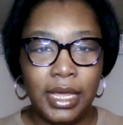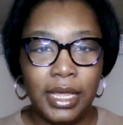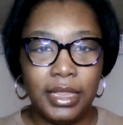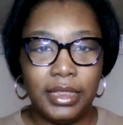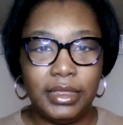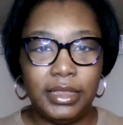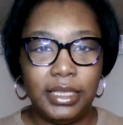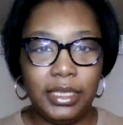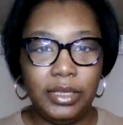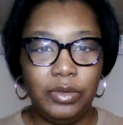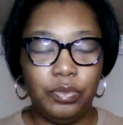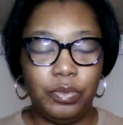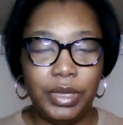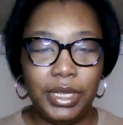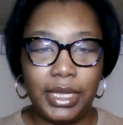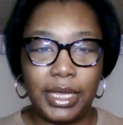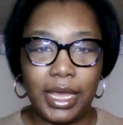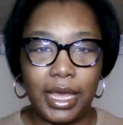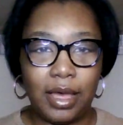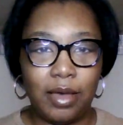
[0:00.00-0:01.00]
the
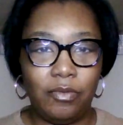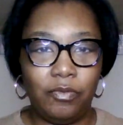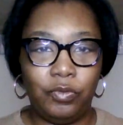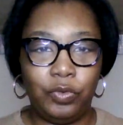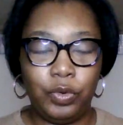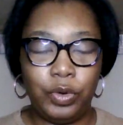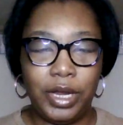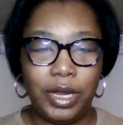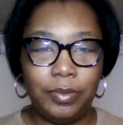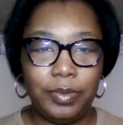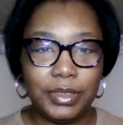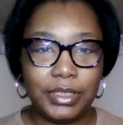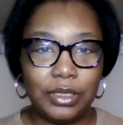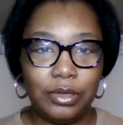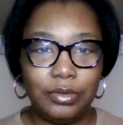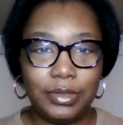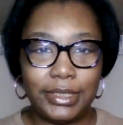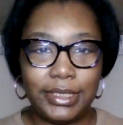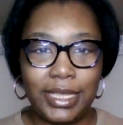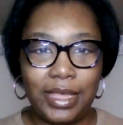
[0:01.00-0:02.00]
recap for
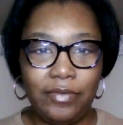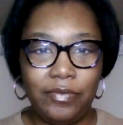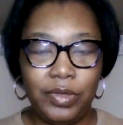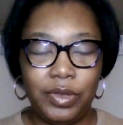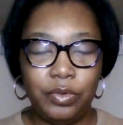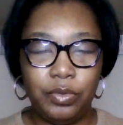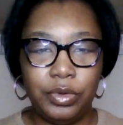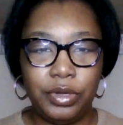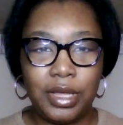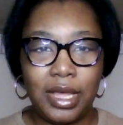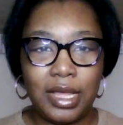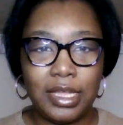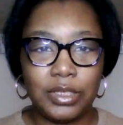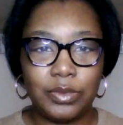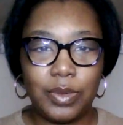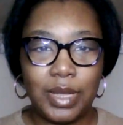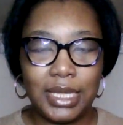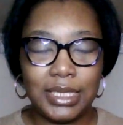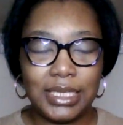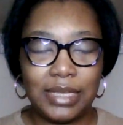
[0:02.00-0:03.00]
episode 7, Real
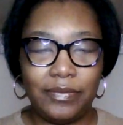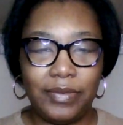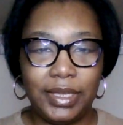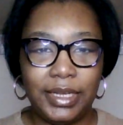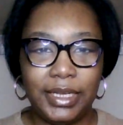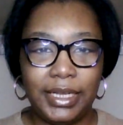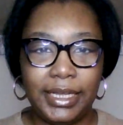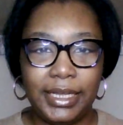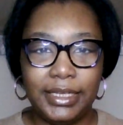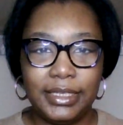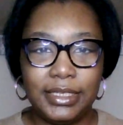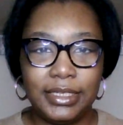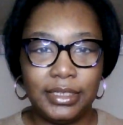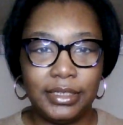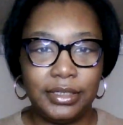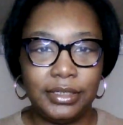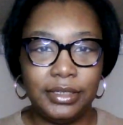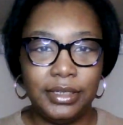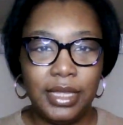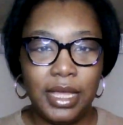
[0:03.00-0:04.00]
Housewives of
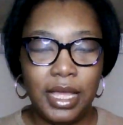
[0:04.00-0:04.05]
Atlanta.